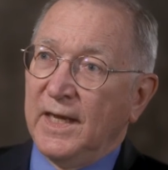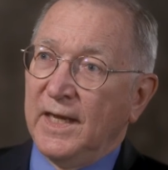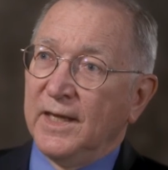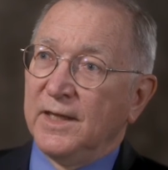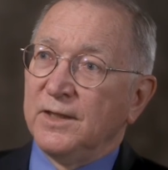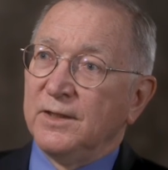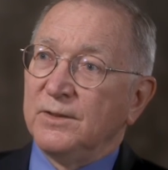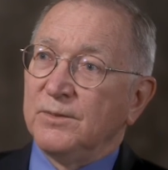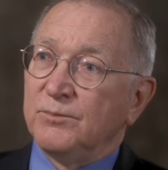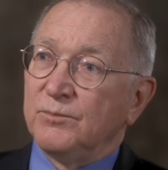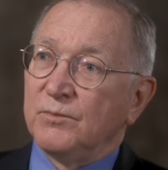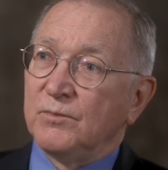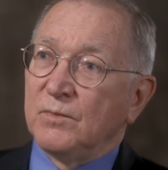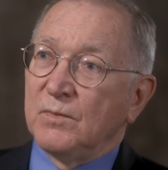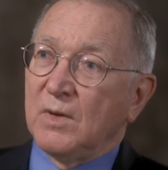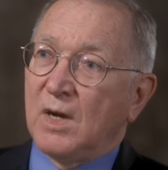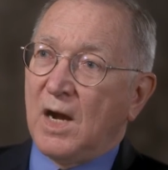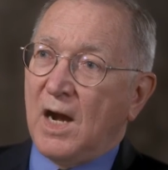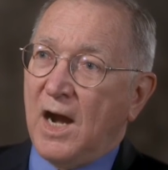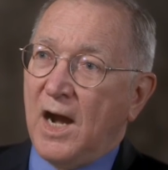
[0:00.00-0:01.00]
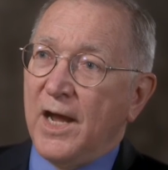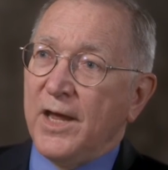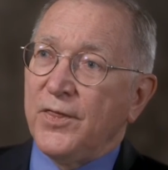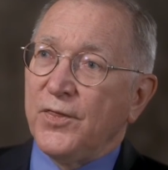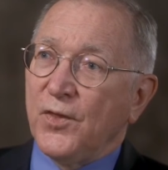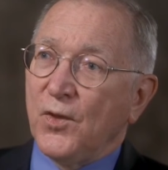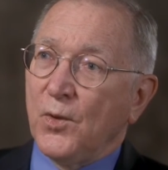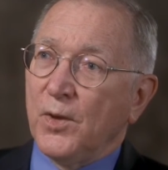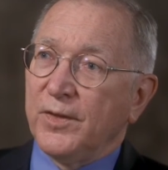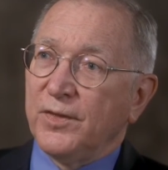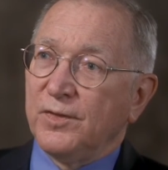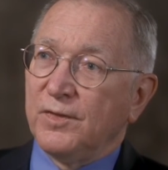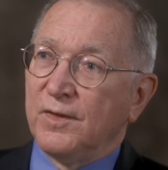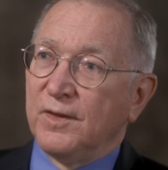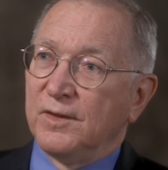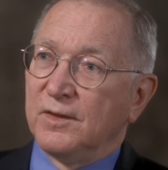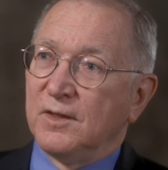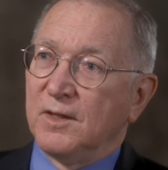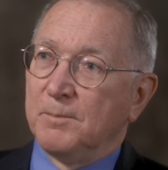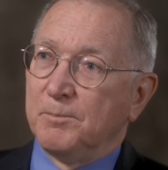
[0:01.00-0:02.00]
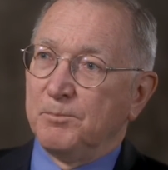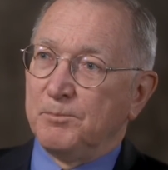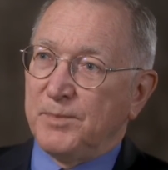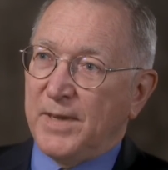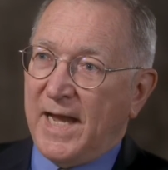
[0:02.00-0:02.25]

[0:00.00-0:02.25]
And I thought that the